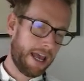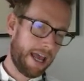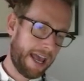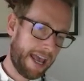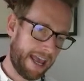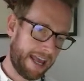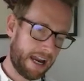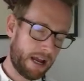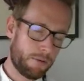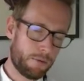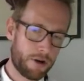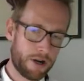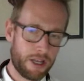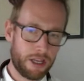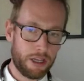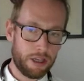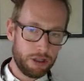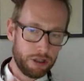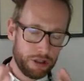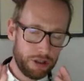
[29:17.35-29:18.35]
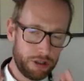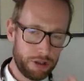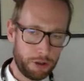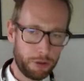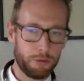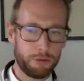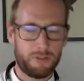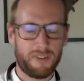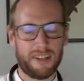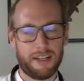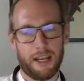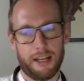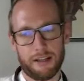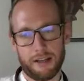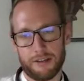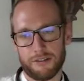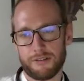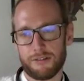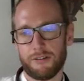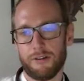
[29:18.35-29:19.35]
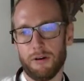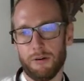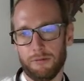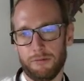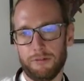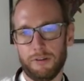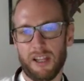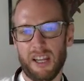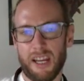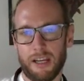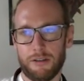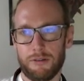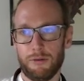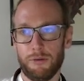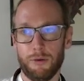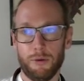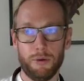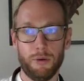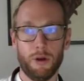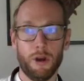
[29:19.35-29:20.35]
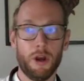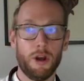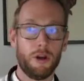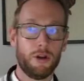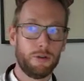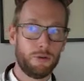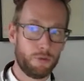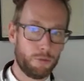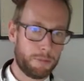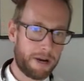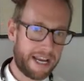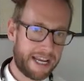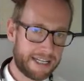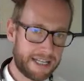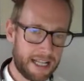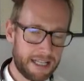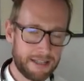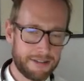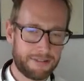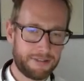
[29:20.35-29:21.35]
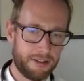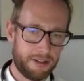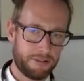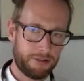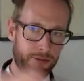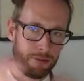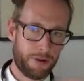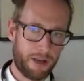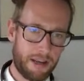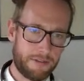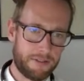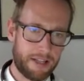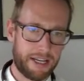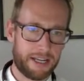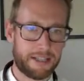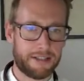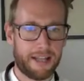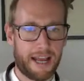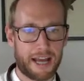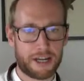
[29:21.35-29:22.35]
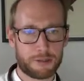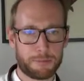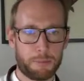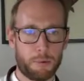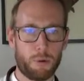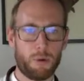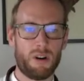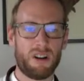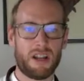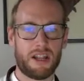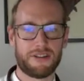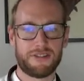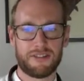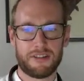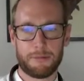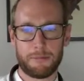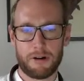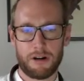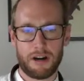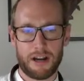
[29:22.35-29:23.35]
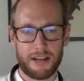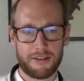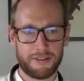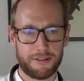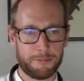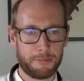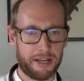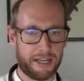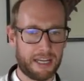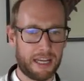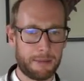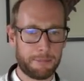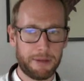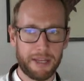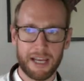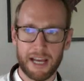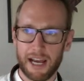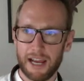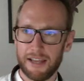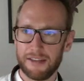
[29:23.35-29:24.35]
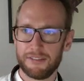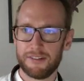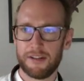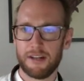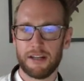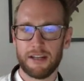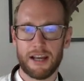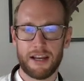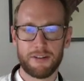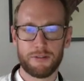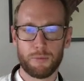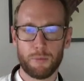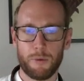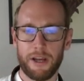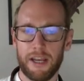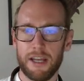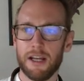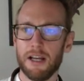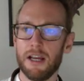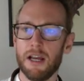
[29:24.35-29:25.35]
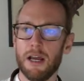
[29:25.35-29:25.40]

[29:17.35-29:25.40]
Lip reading: and I want to use the data in Snowflake to do my analysis, to have like a dashboard that summarizes my KPIs in a nice way,